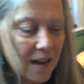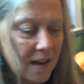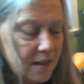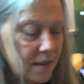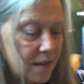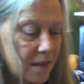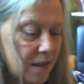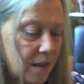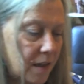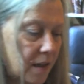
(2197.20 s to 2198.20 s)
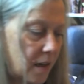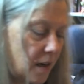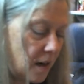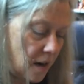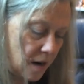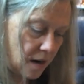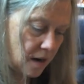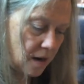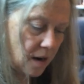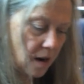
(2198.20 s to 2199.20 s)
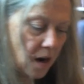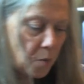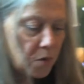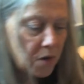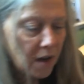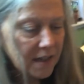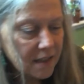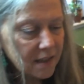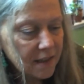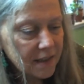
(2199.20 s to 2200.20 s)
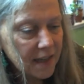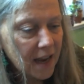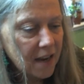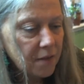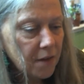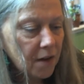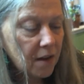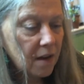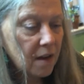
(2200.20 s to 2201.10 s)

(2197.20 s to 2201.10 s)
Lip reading: And I would like to say that